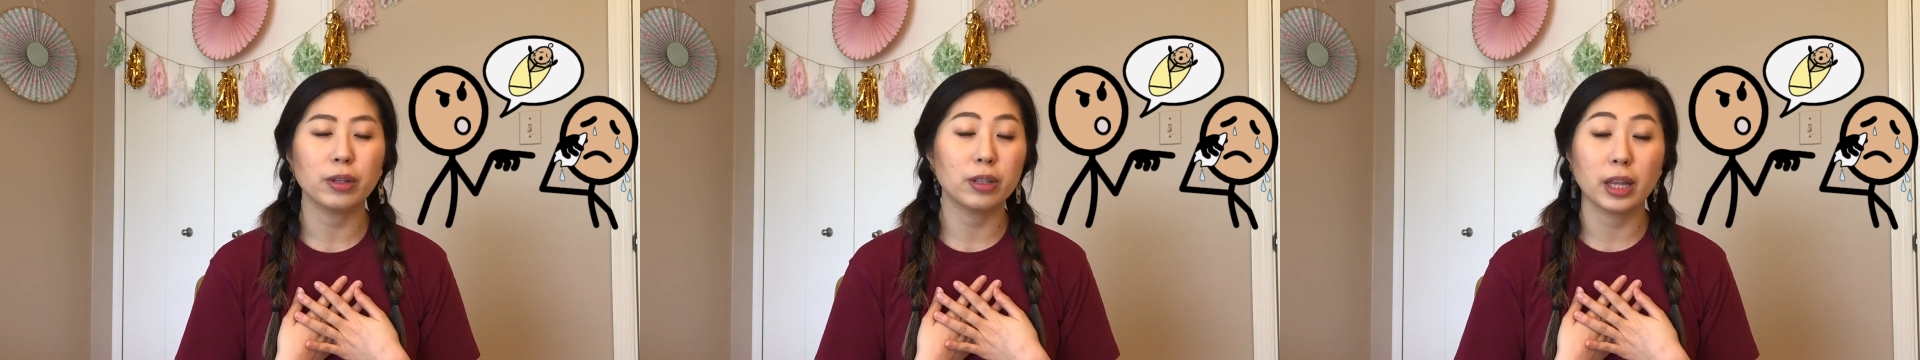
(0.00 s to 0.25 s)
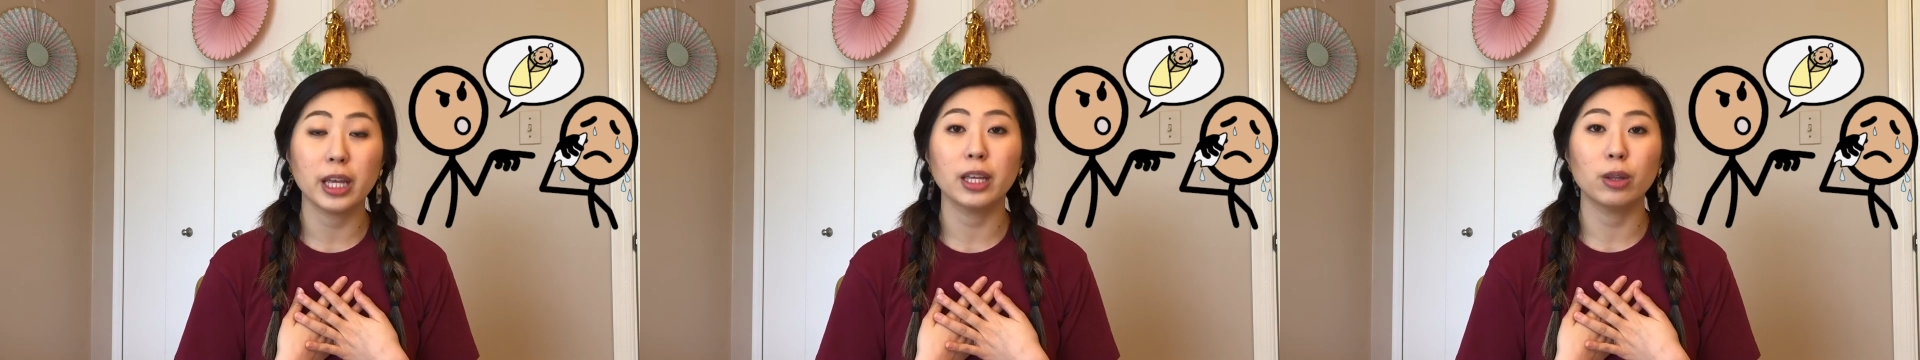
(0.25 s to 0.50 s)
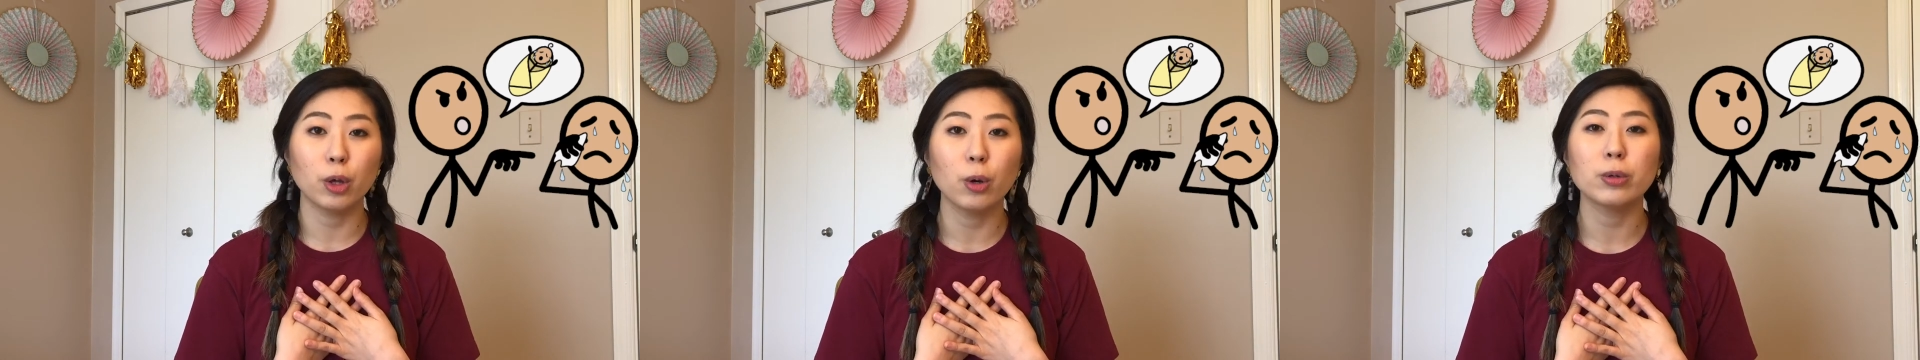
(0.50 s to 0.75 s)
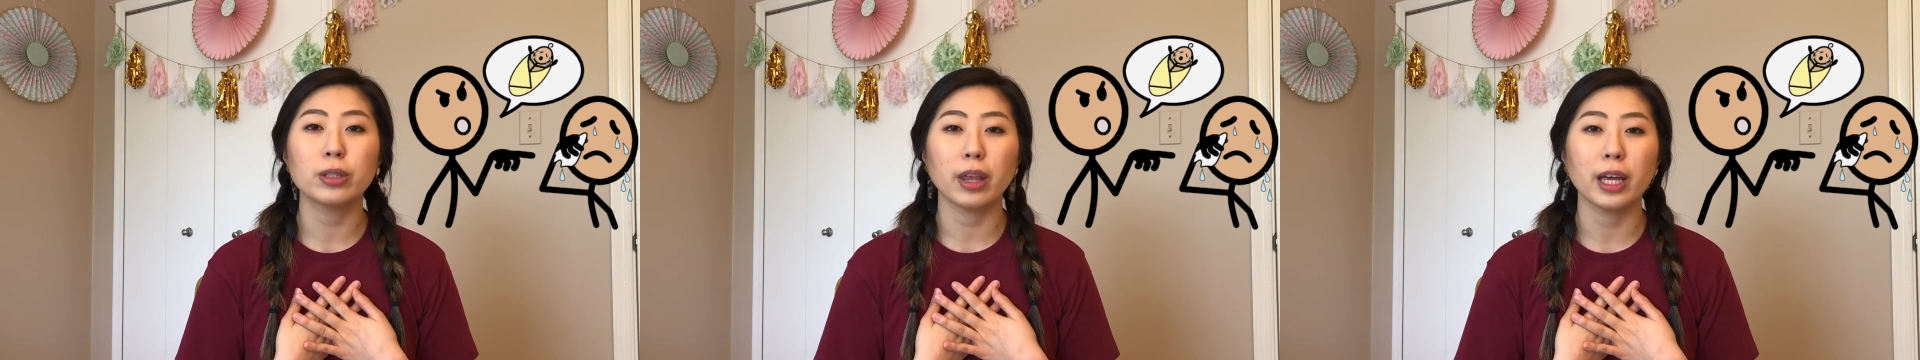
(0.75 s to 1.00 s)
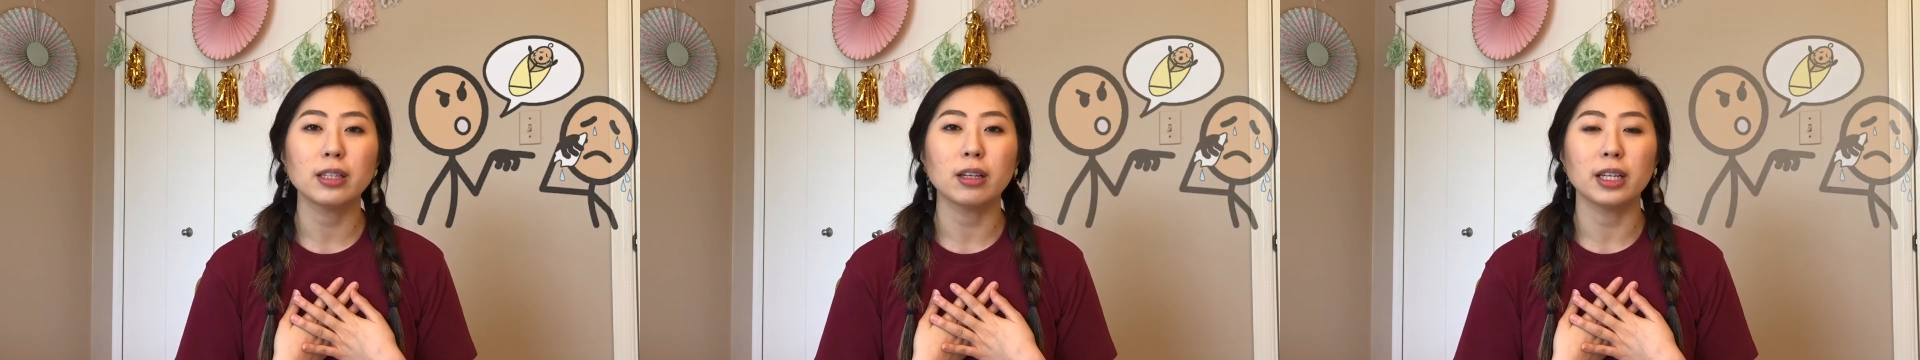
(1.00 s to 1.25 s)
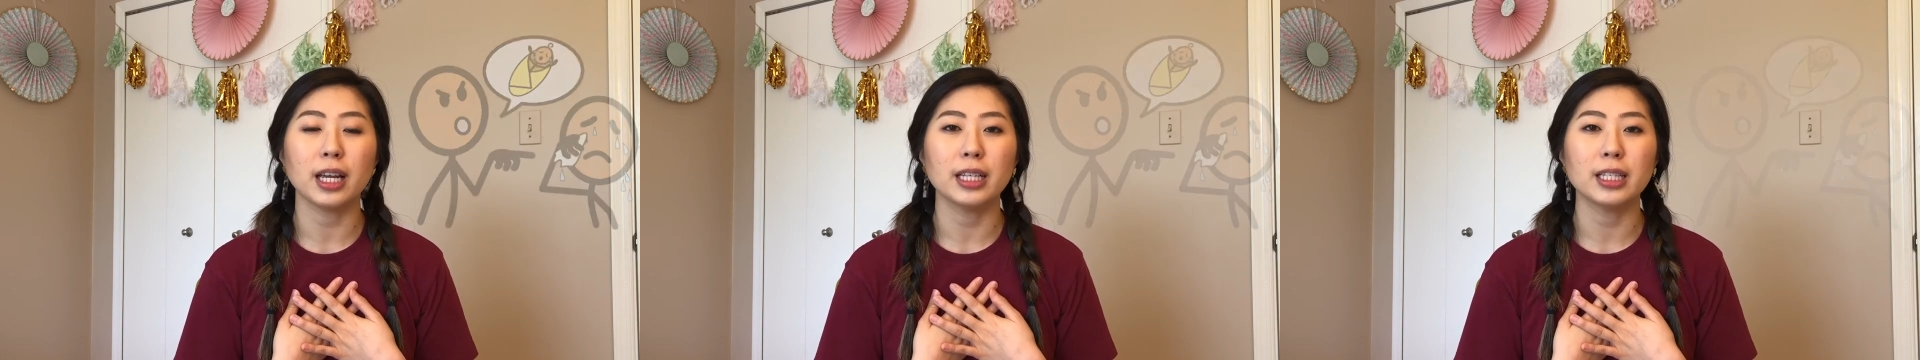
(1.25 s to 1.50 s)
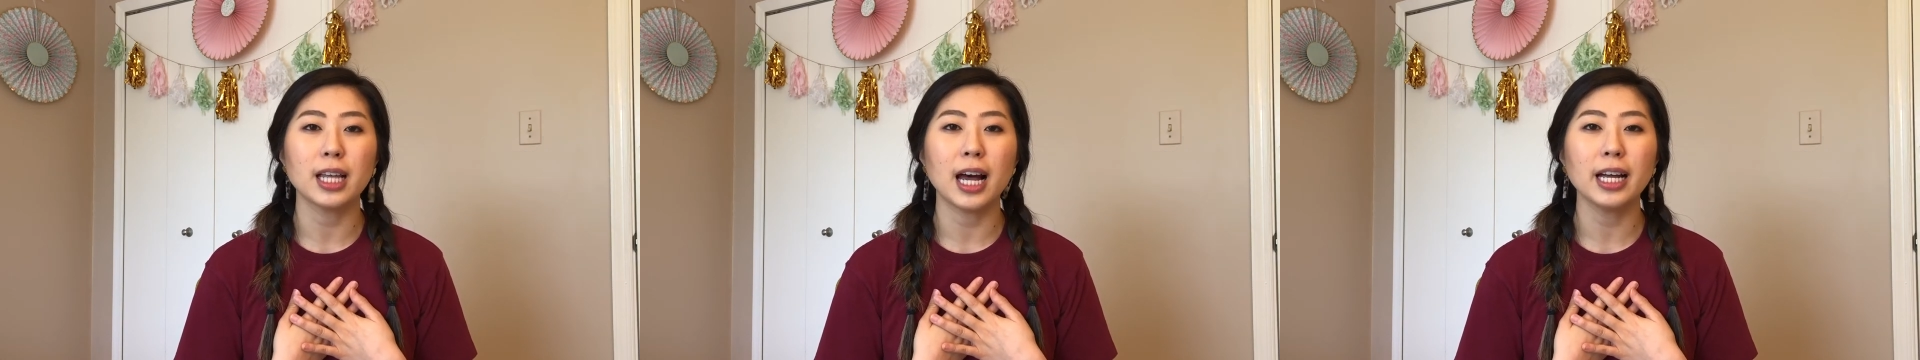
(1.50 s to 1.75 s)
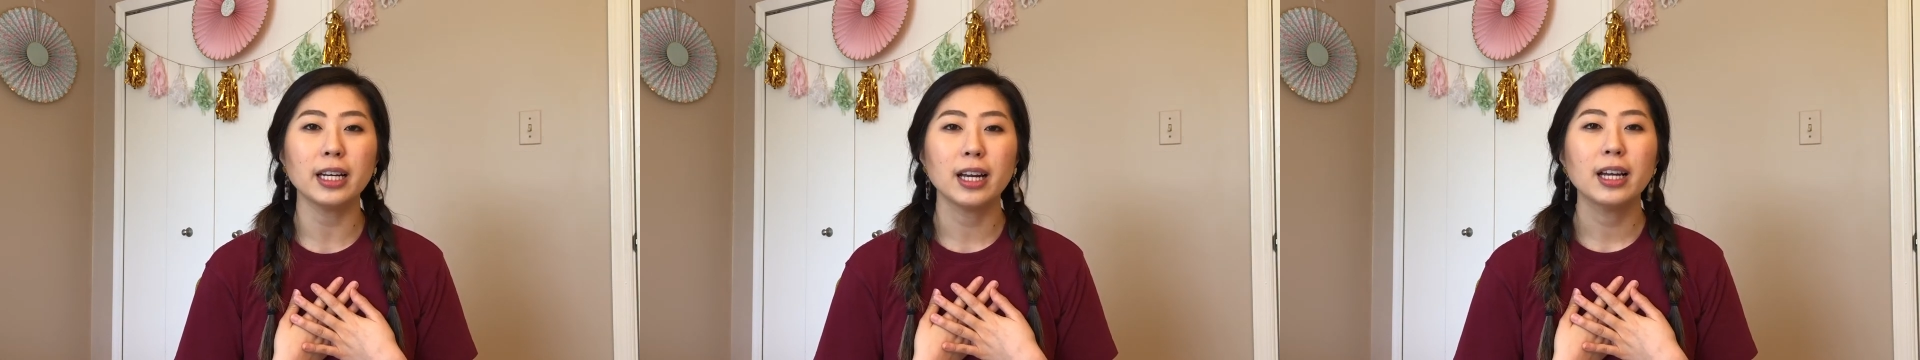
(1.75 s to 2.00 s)
th those things on the
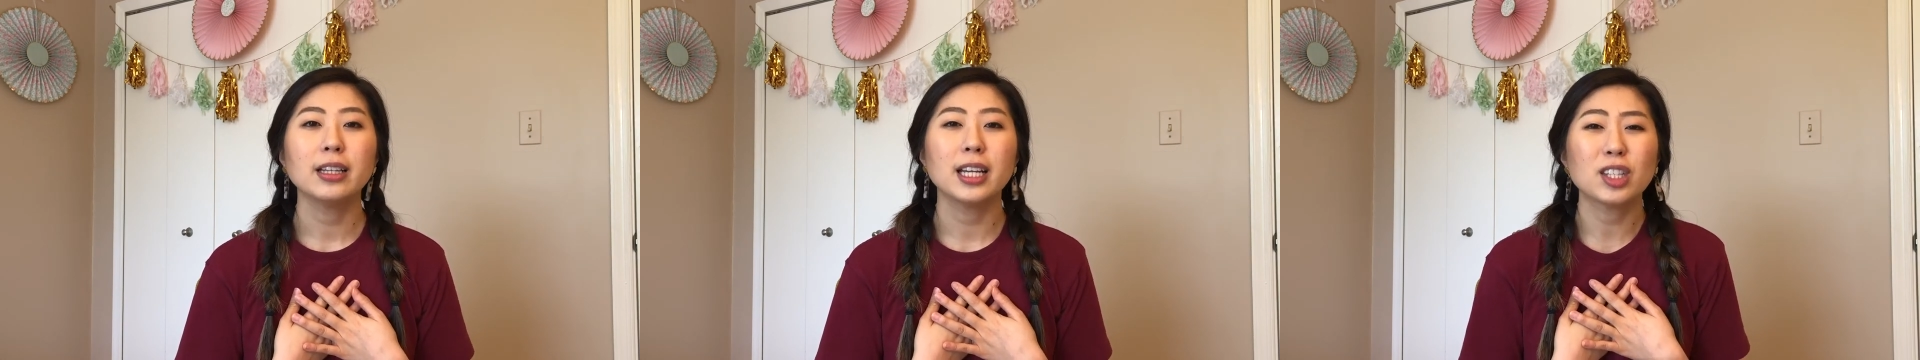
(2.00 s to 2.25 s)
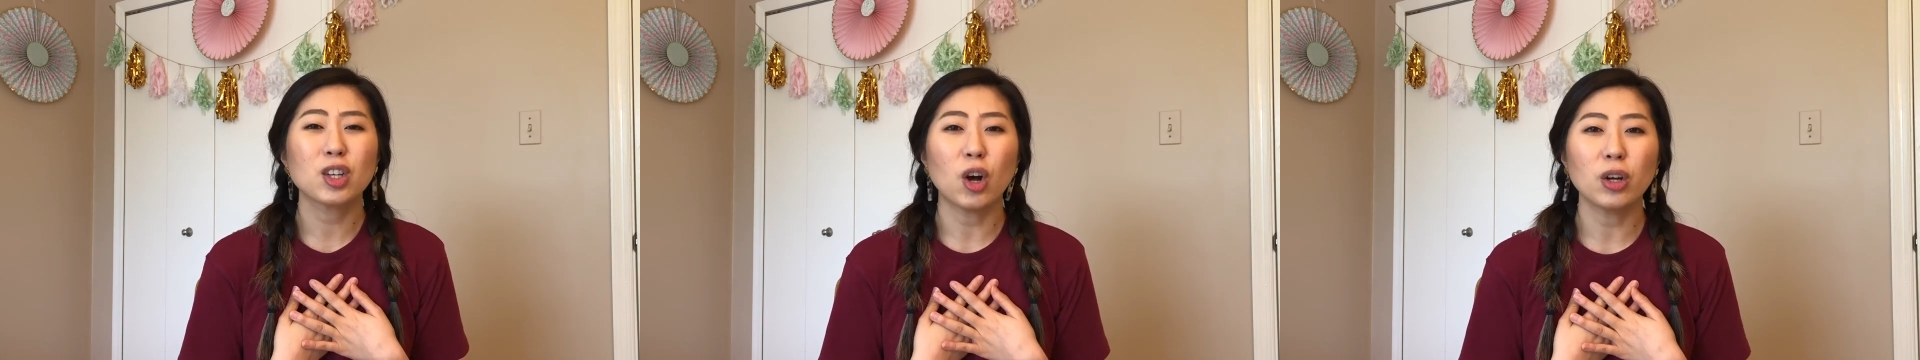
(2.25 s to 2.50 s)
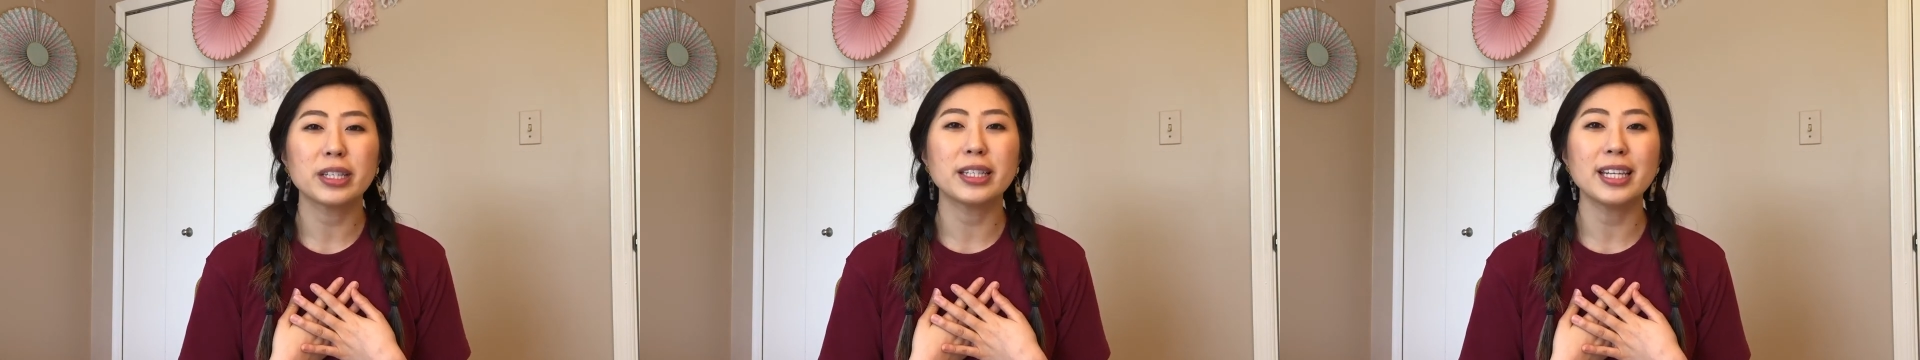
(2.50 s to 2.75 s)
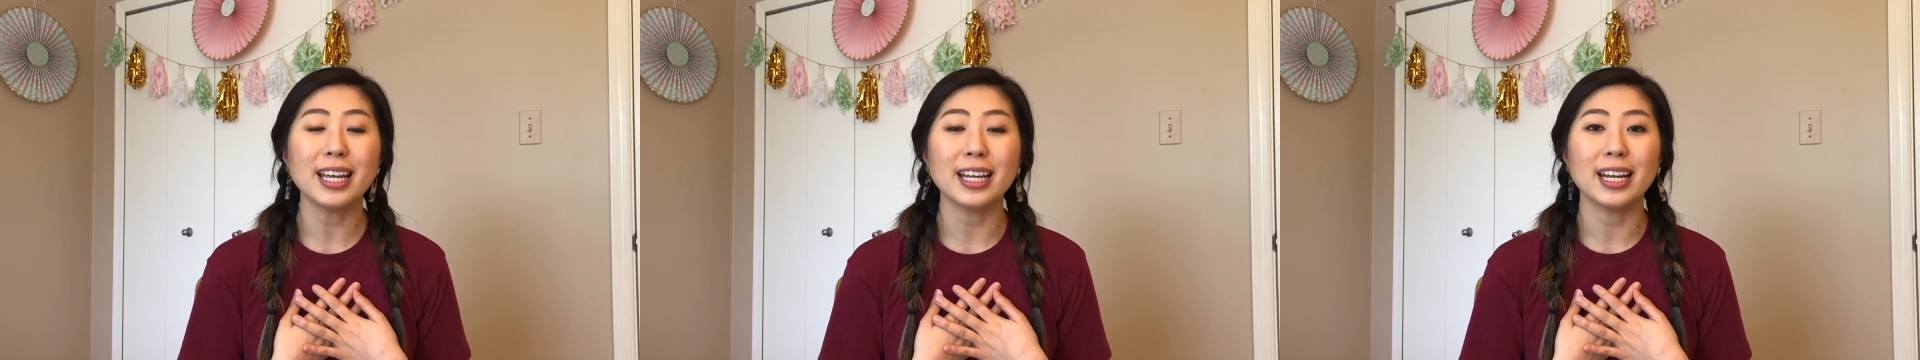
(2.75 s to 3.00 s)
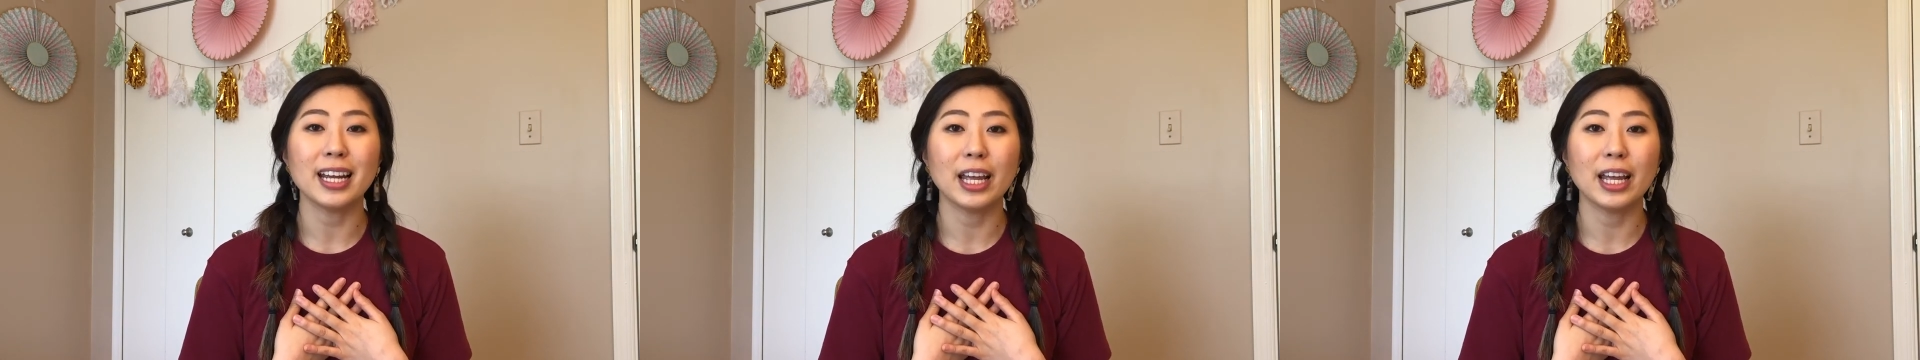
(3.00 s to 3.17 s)
inside, that's called sin.